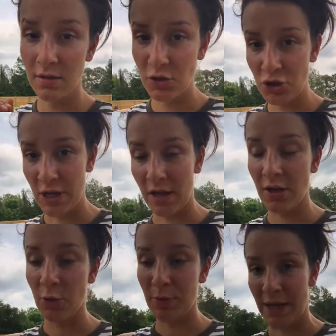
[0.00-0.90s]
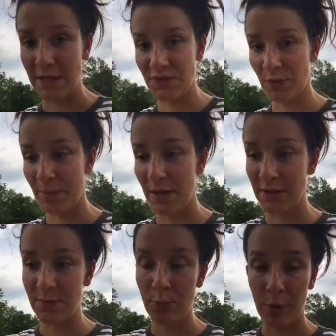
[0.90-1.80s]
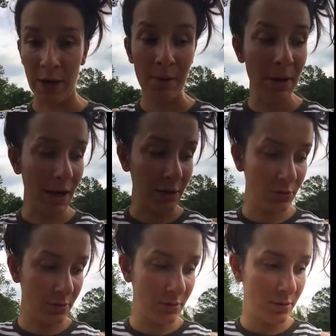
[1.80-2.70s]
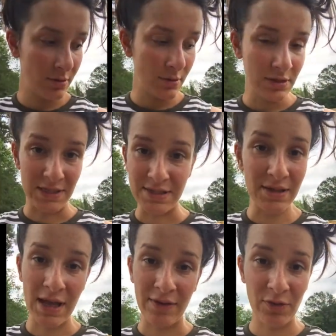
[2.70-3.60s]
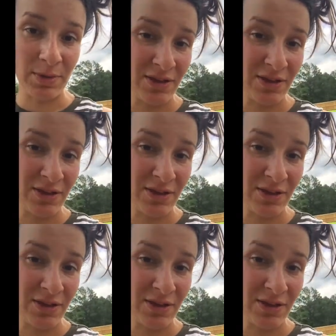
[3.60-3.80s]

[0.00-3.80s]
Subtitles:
Check your plants for bugs. Bring a bottle. Doesn't have to be a